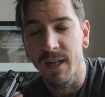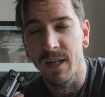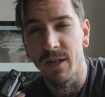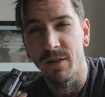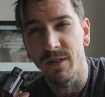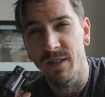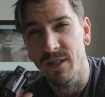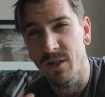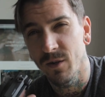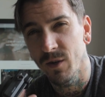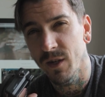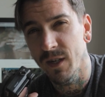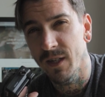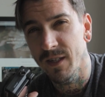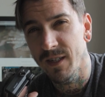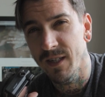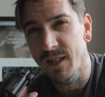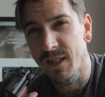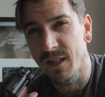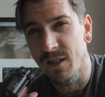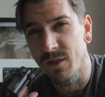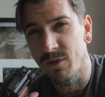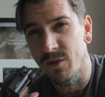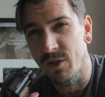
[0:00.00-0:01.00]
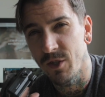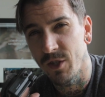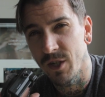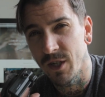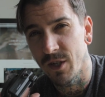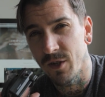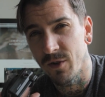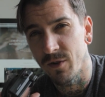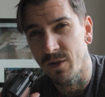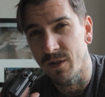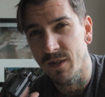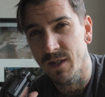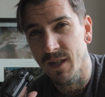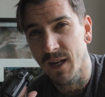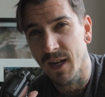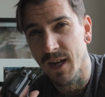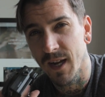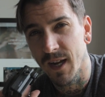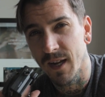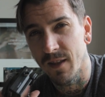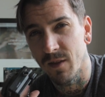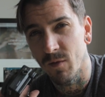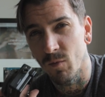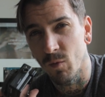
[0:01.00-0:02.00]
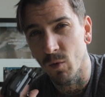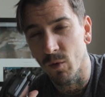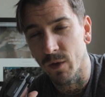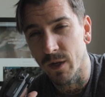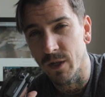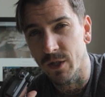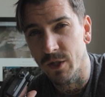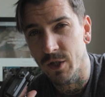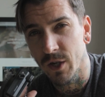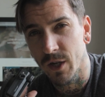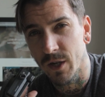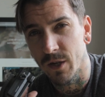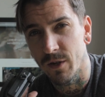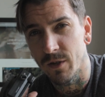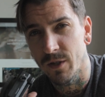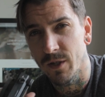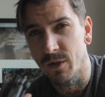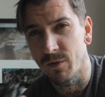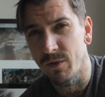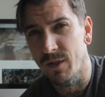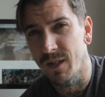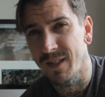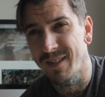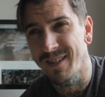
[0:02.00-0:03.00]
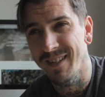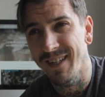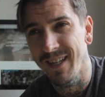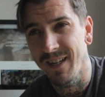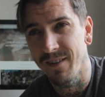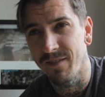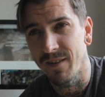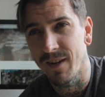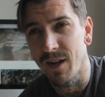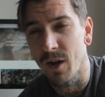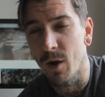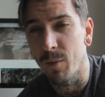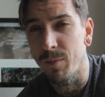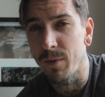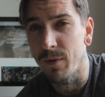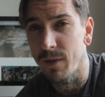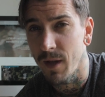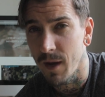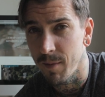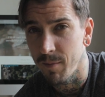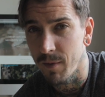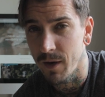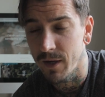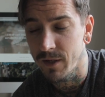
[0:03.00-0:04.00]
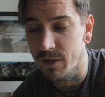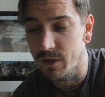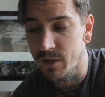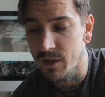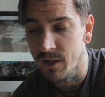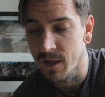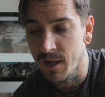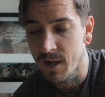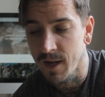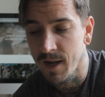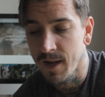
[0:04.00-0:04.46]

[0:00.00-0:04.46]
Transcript: you're still going to see those jitters and the rolling shutter. So does it even help you that much?